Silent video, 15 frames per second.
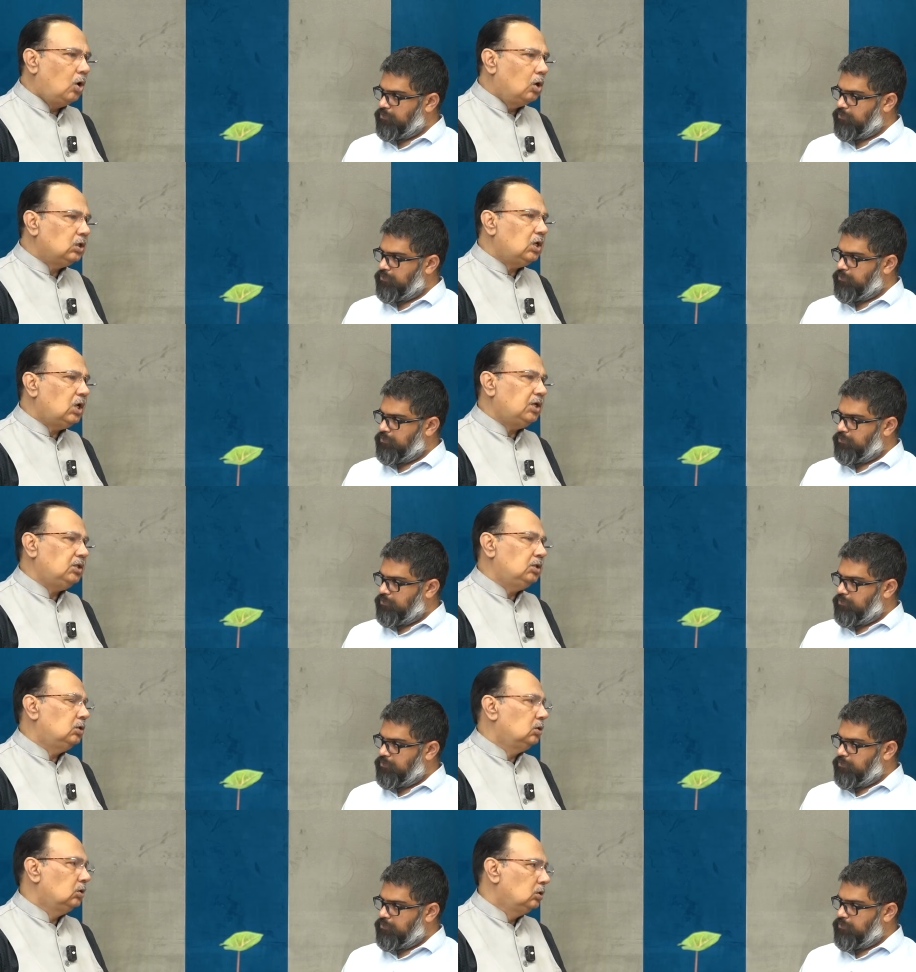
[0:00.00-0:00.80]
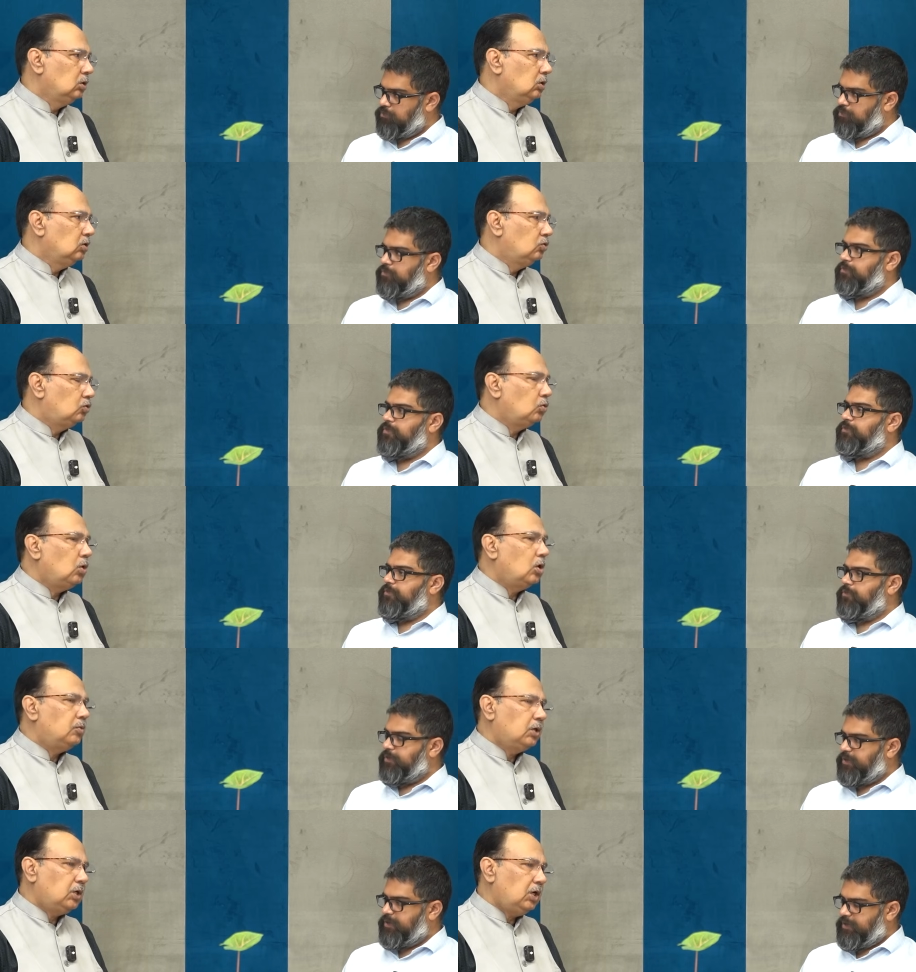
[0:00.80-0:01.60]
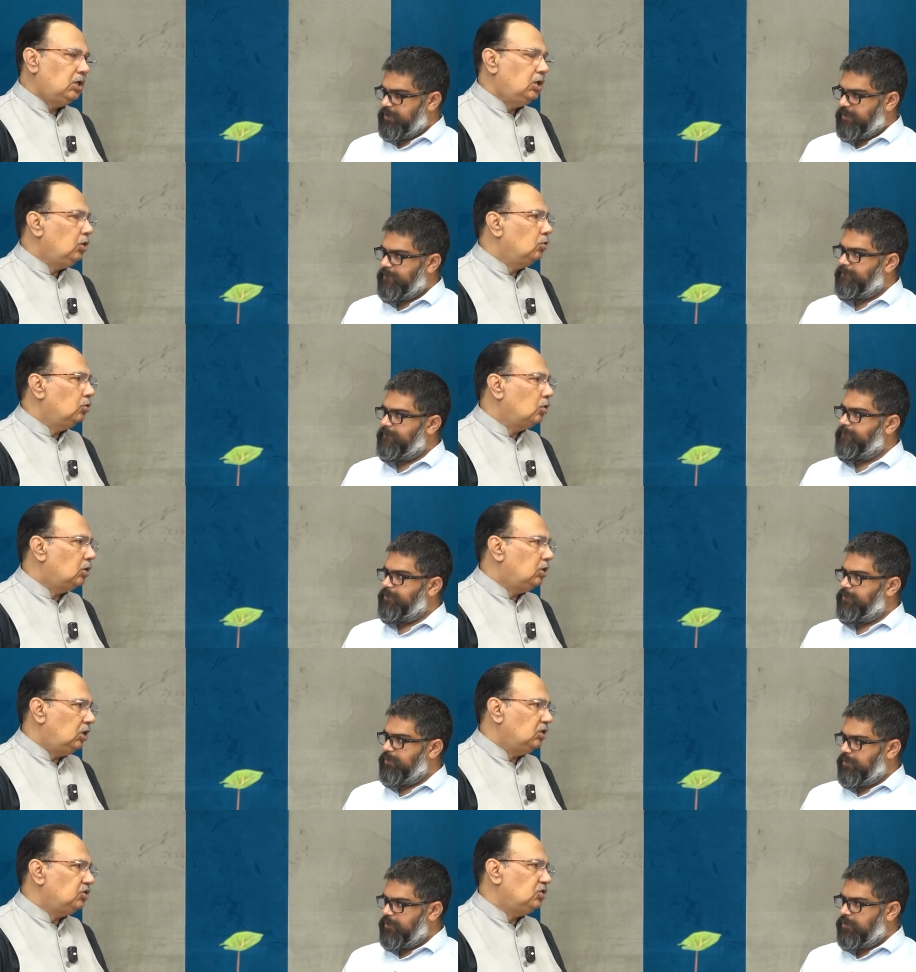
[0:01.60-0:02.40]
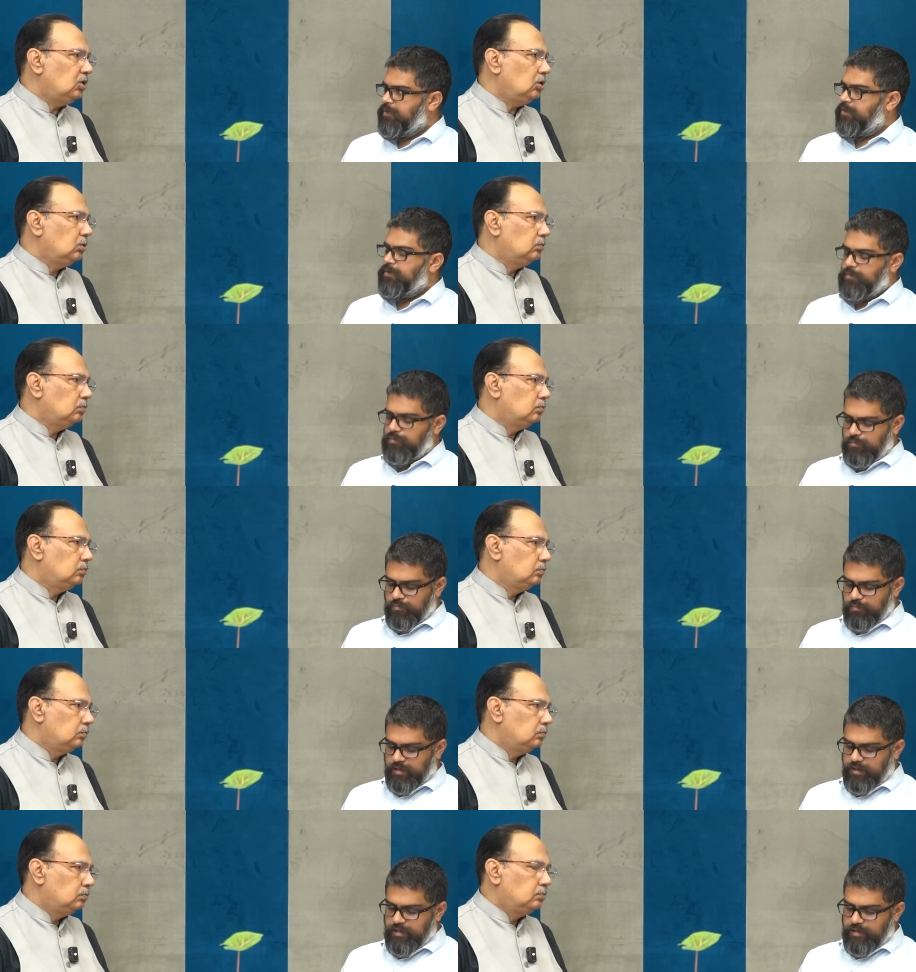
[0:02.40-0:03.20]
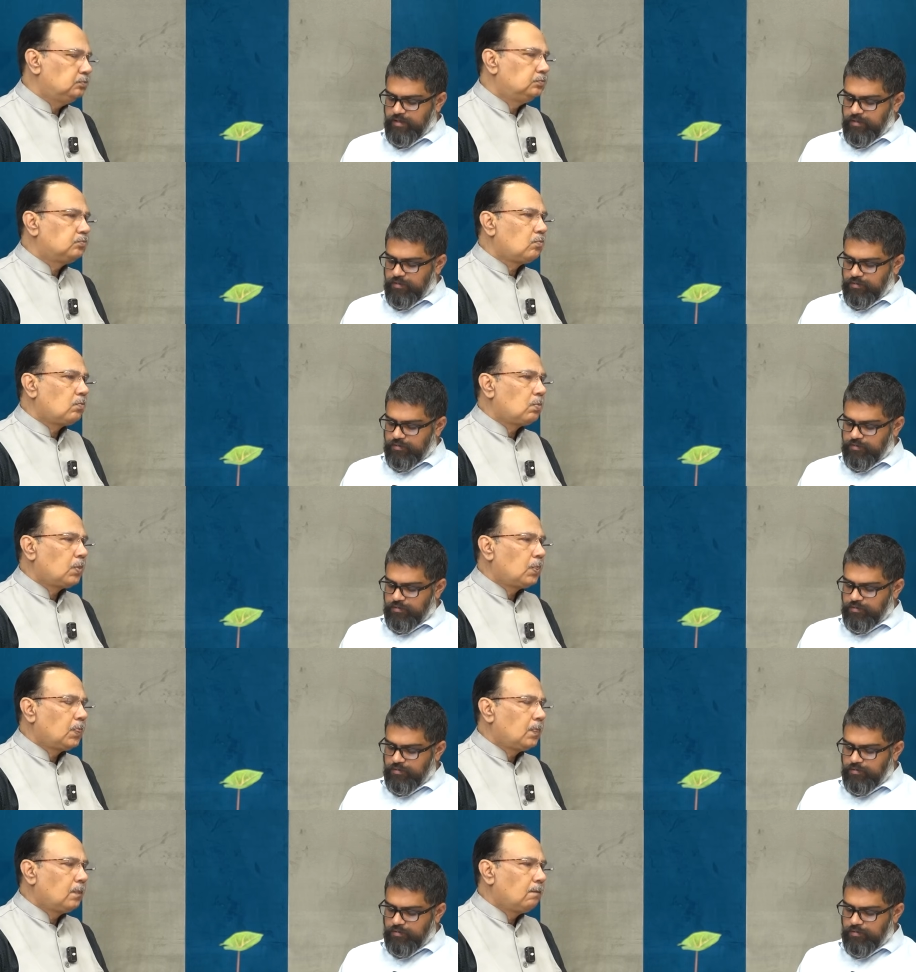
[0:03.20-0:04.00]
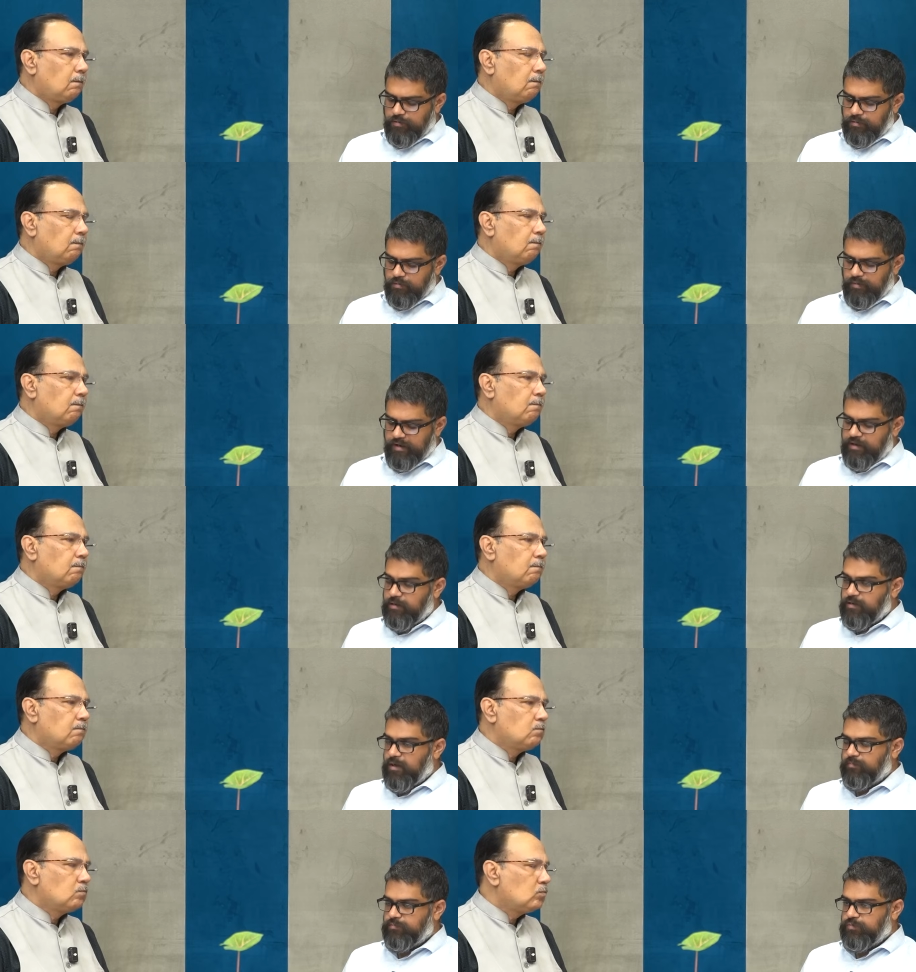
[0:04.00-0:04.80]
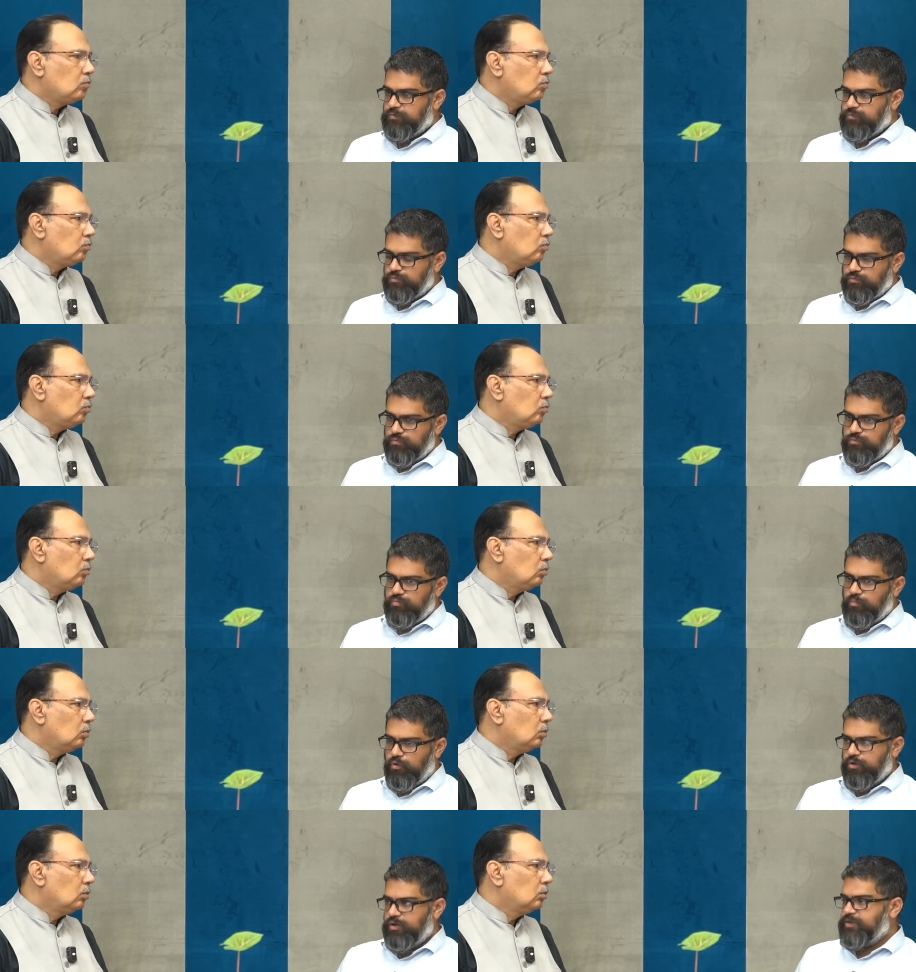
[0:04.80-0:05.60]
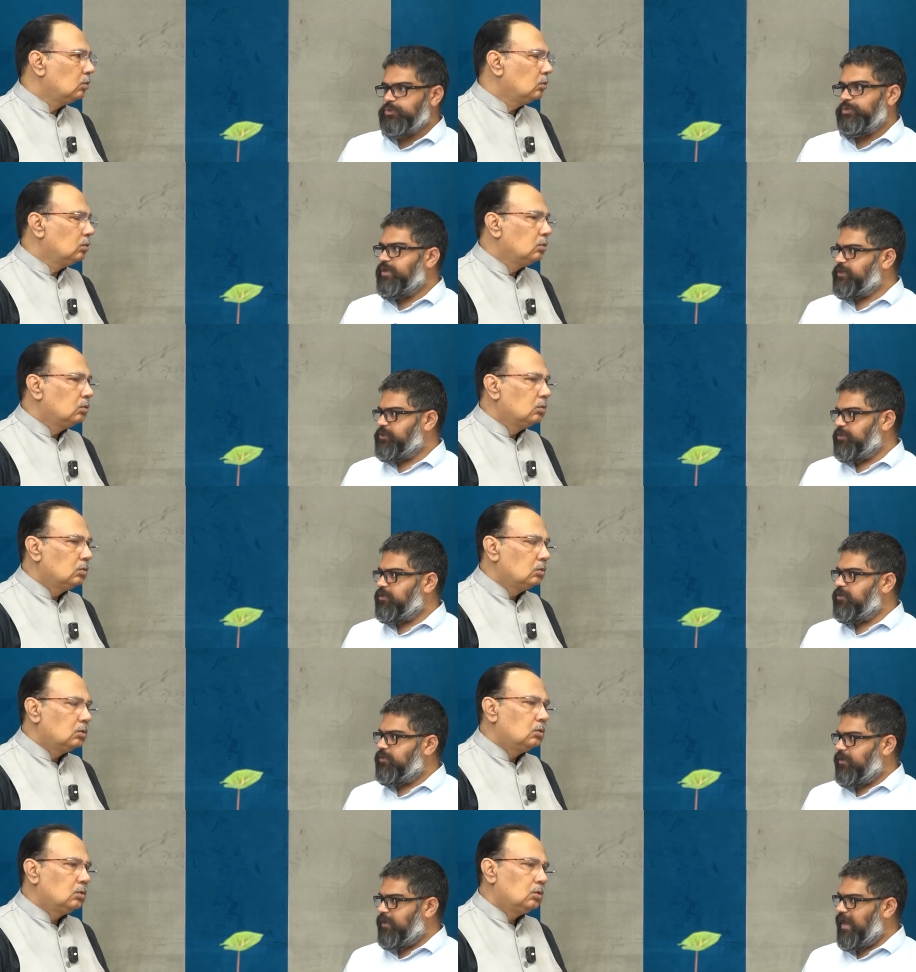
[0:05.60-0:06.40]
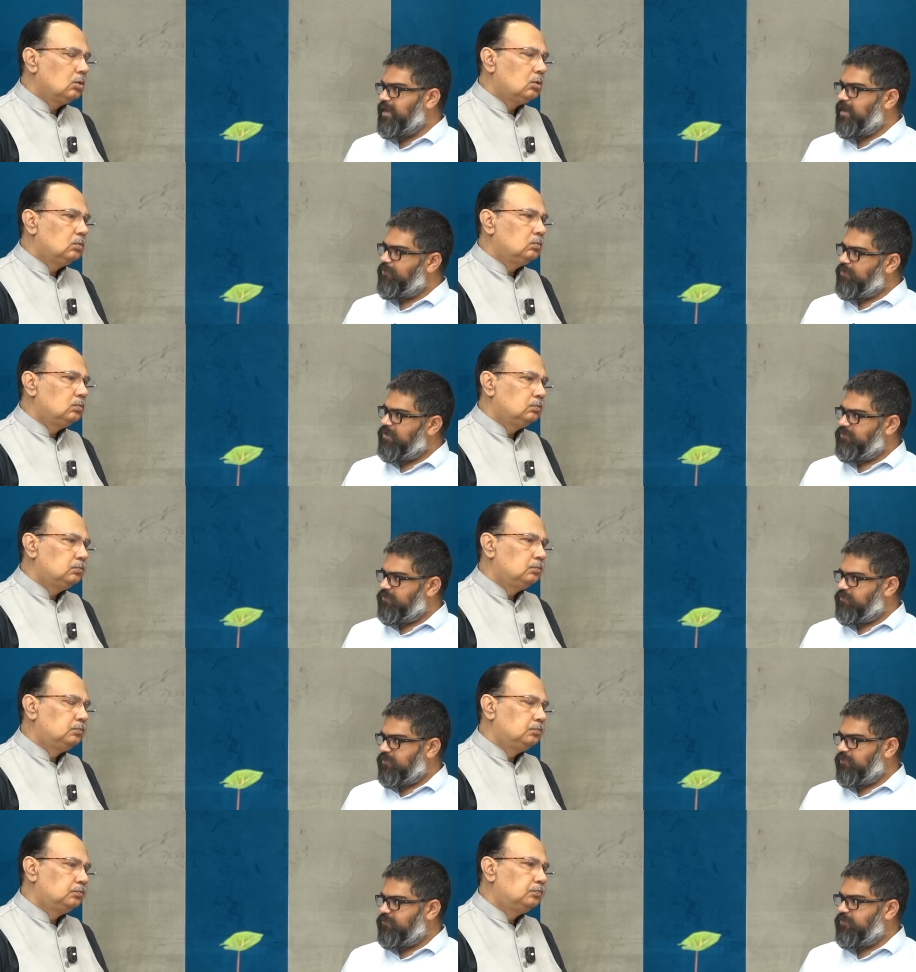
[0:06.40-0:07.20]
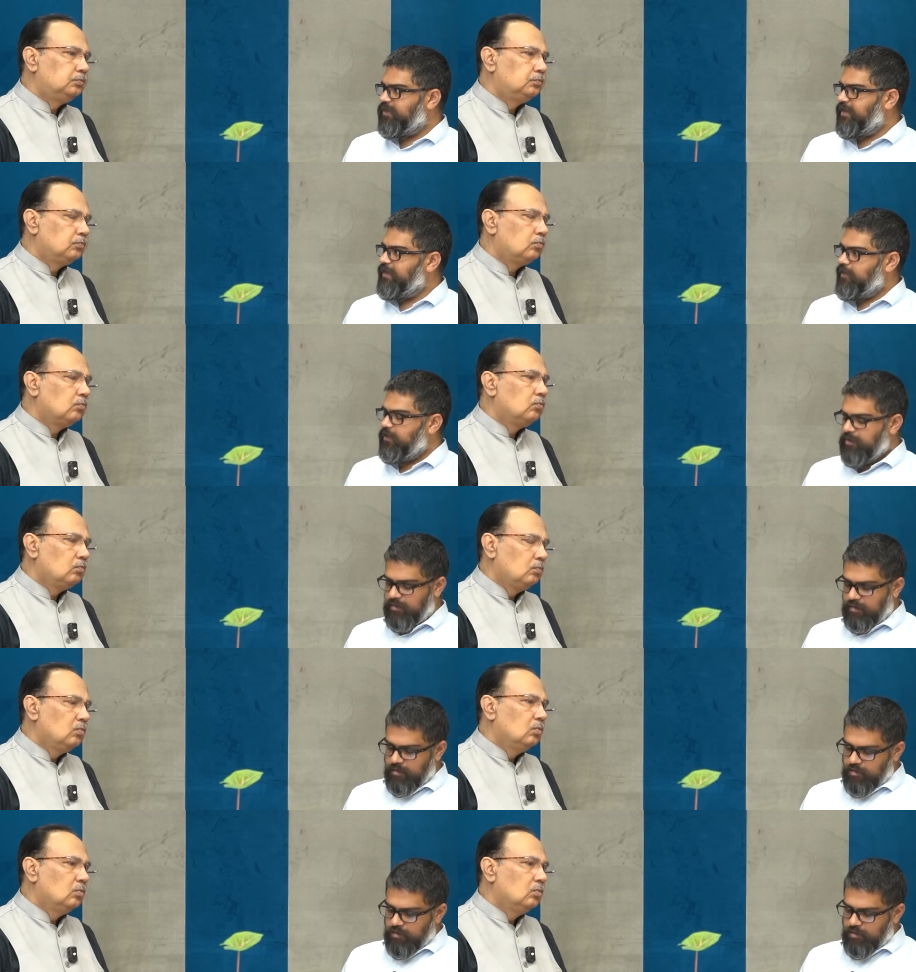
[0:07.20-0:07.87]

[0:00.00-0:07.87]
Speaker 1: online through our ndu.digital
Speaker 2: okay so when it comes to modern education lms is the key